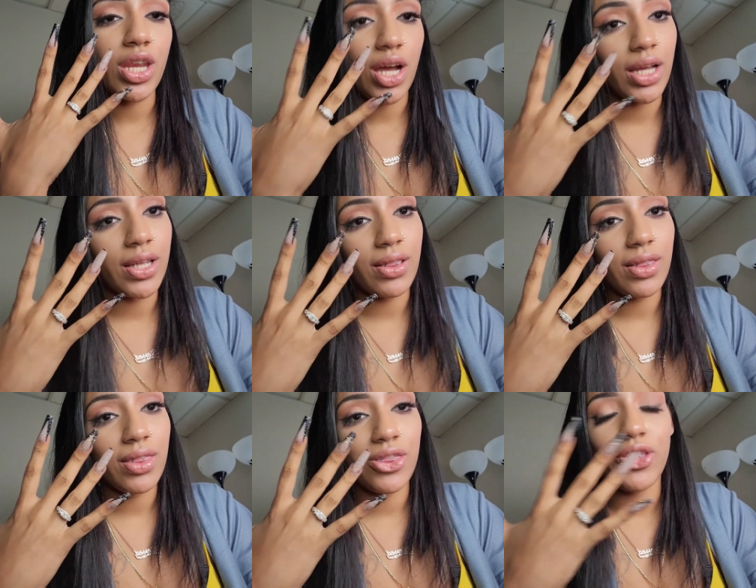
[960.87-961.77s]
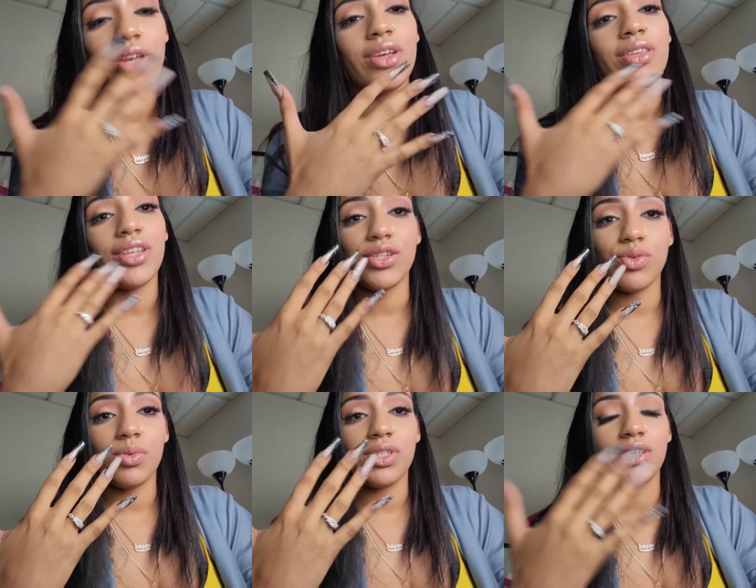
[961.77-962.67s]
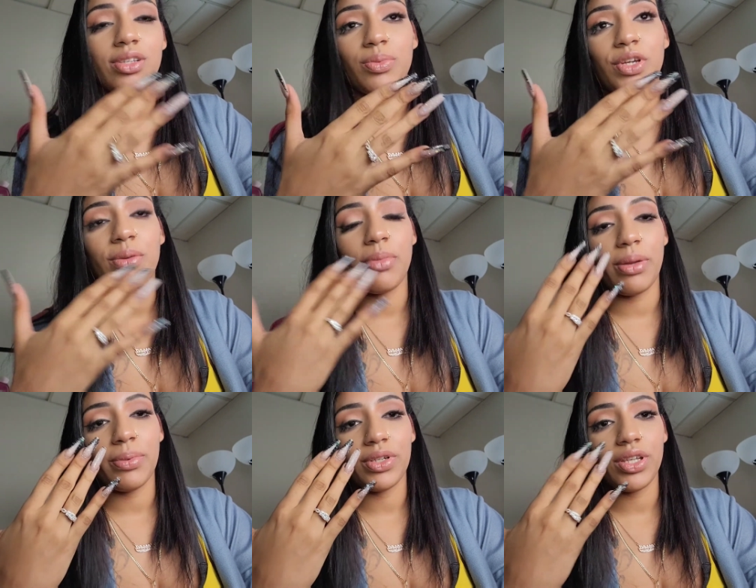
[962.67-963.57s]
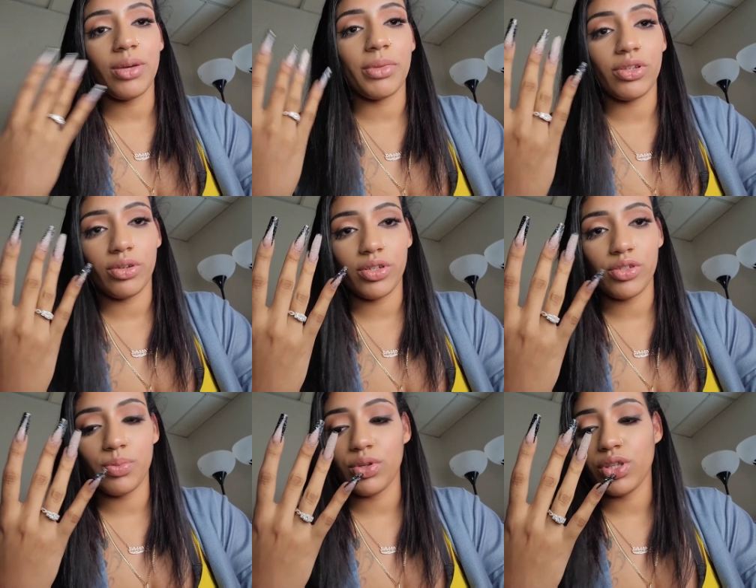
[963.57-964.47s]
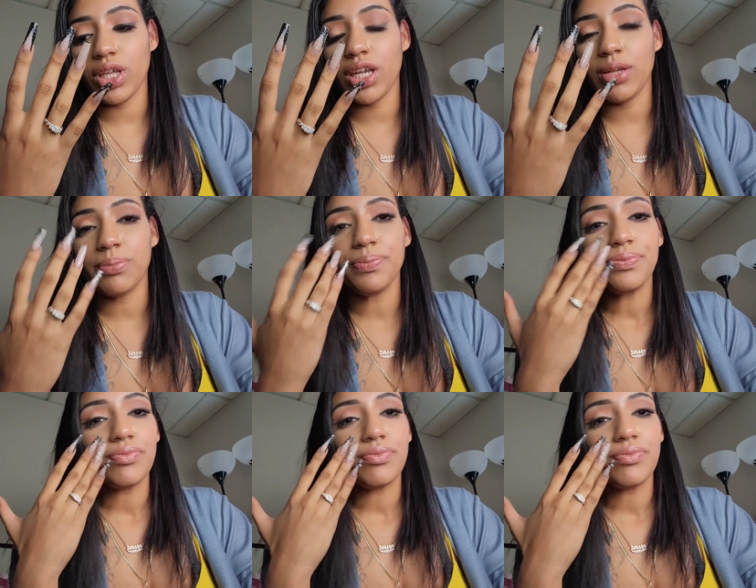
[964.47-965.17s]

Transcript: 9th that is when we celebrated my birthday and my daughter's birthday